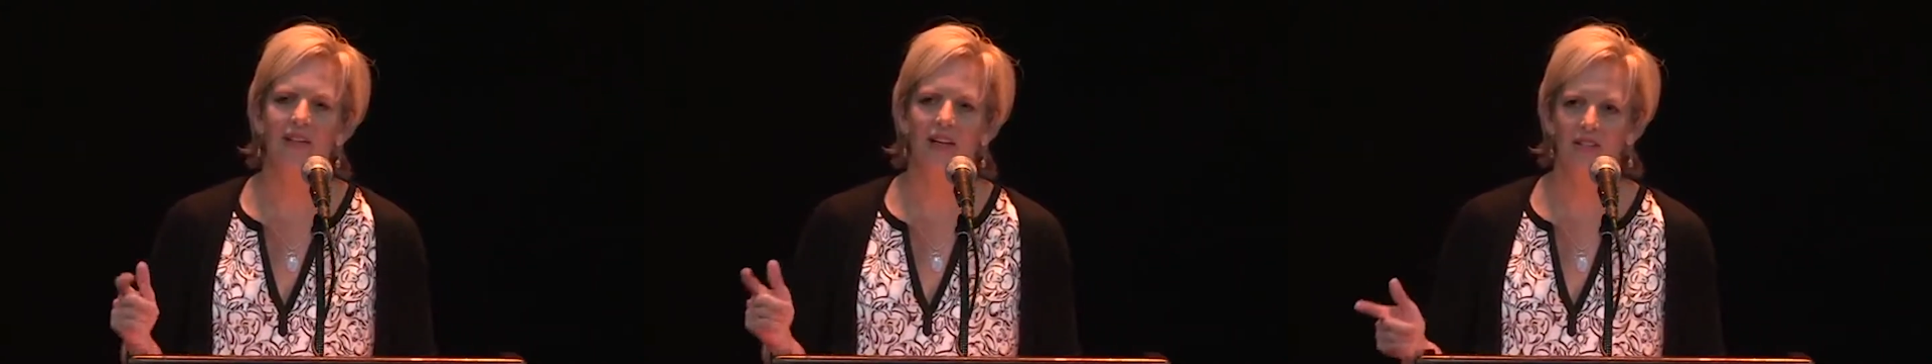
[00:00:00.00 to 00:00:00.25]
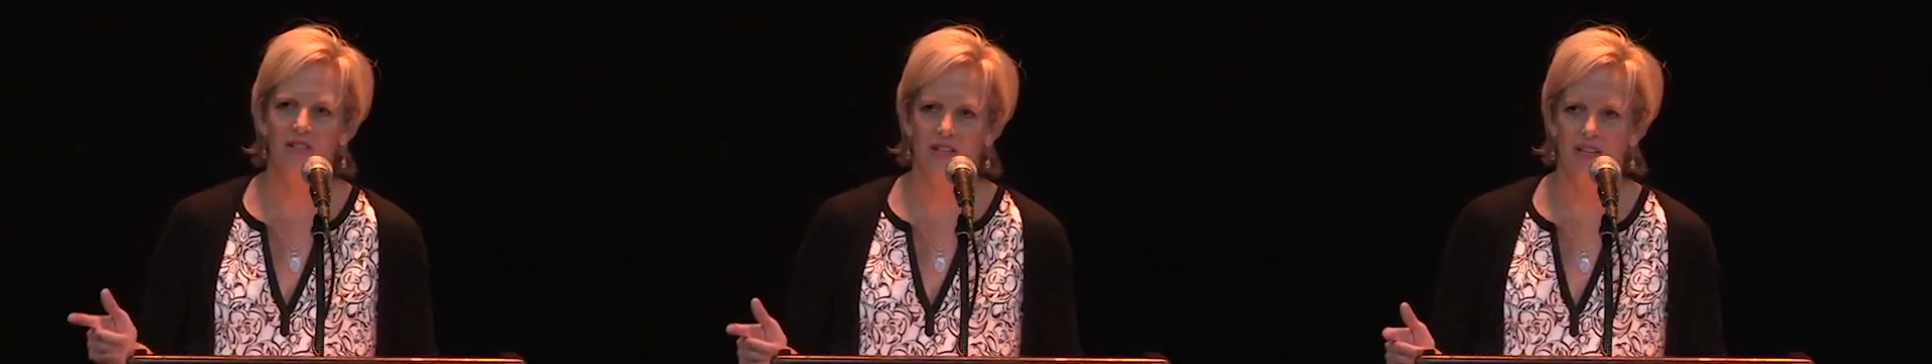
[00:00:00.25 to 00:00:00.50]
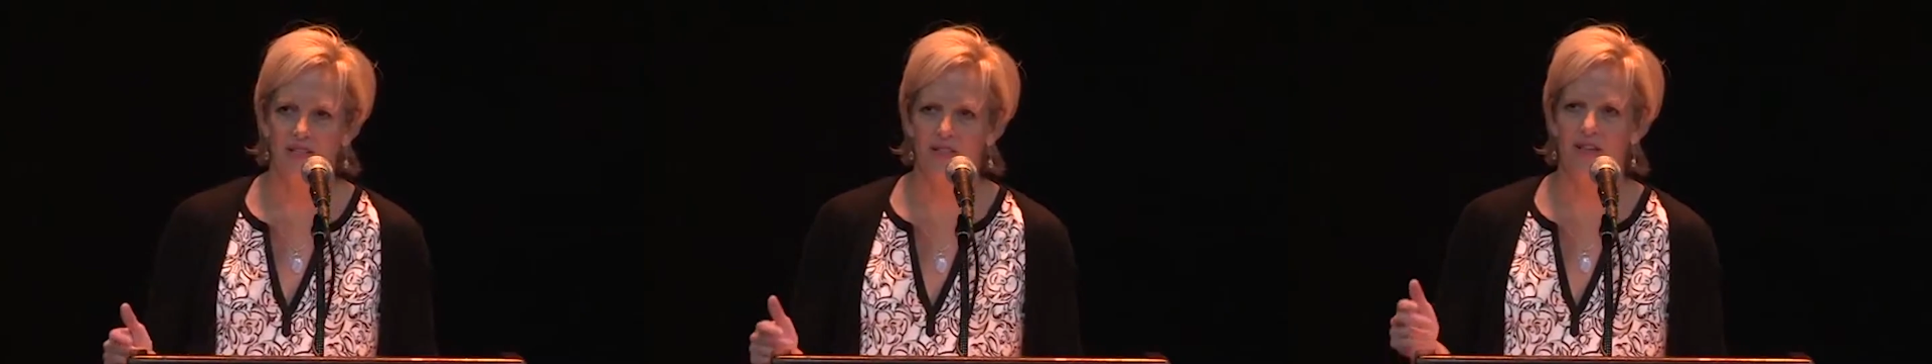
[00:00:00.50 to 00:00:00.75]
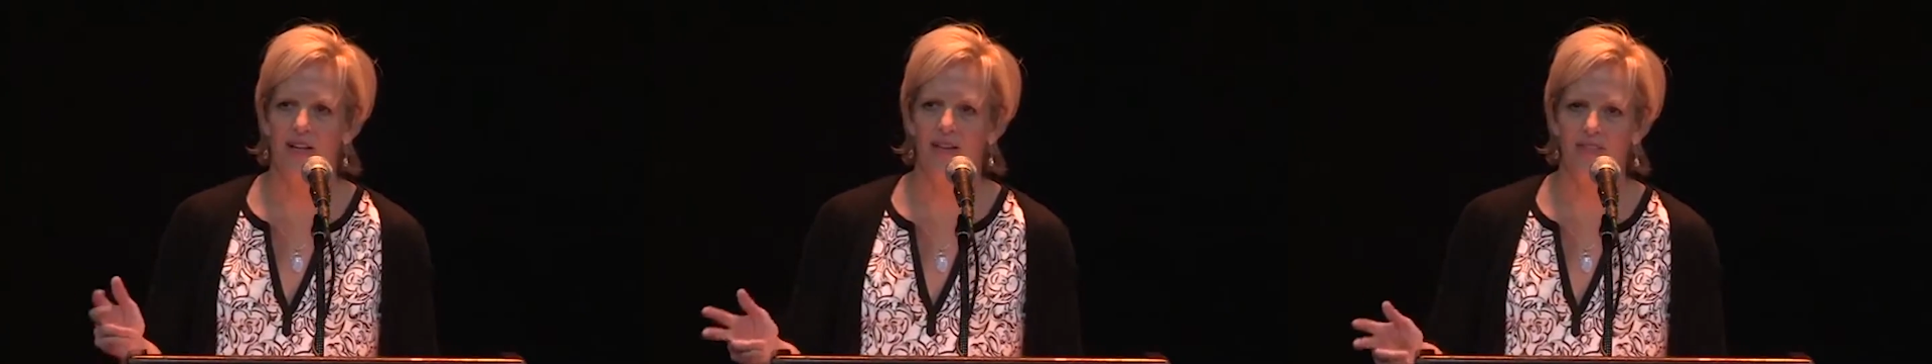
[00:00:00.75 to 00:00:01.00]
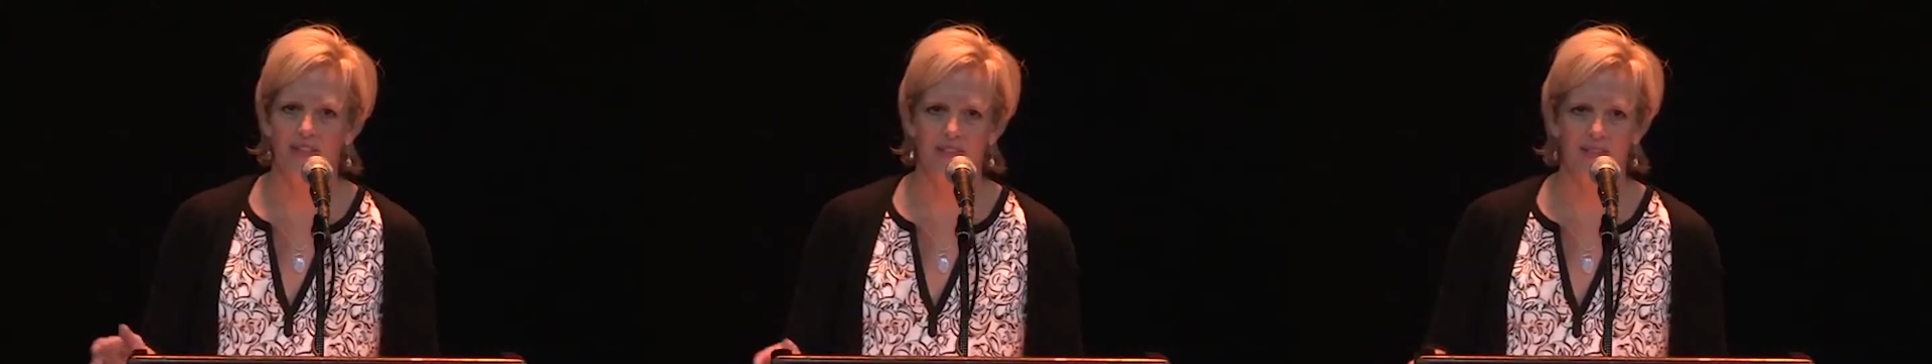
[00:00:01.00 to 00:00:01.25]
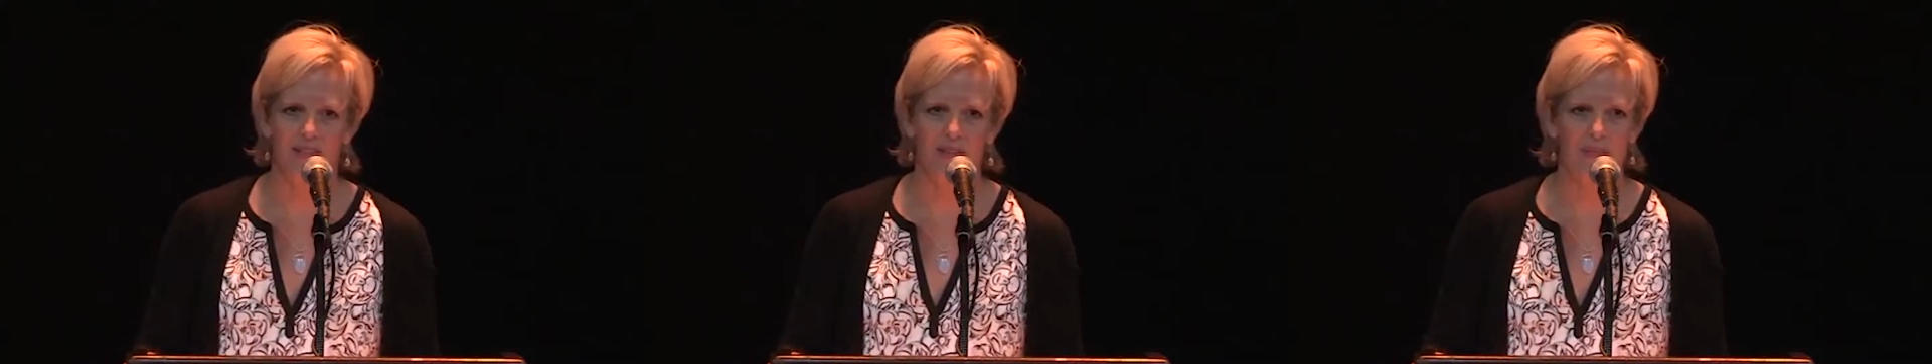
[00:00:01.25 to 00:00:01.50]
education, and
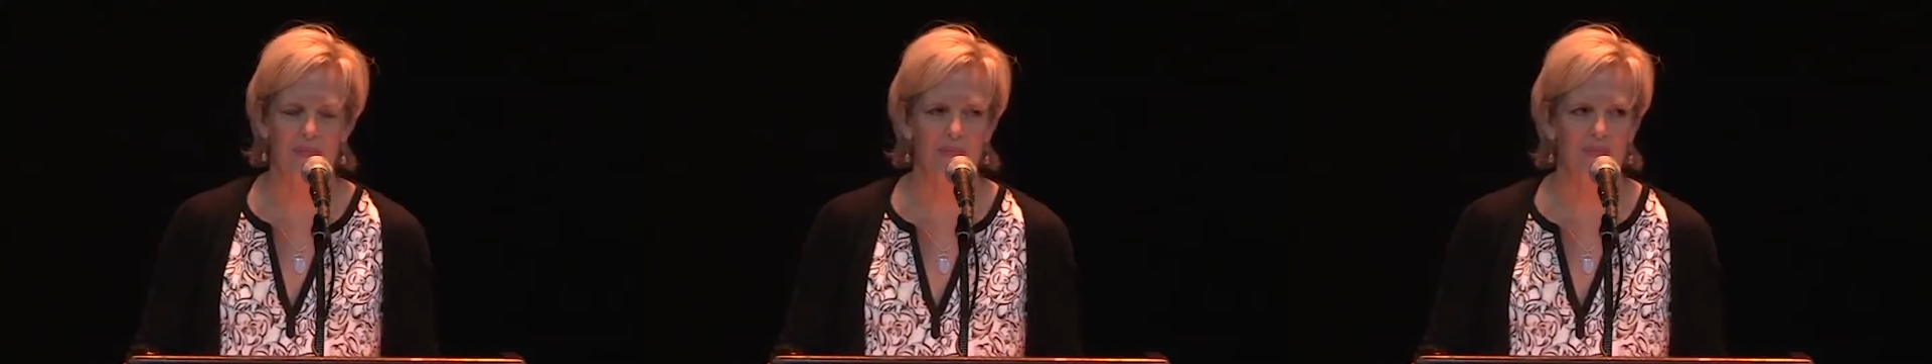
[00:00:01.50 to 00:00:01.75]
advocacy.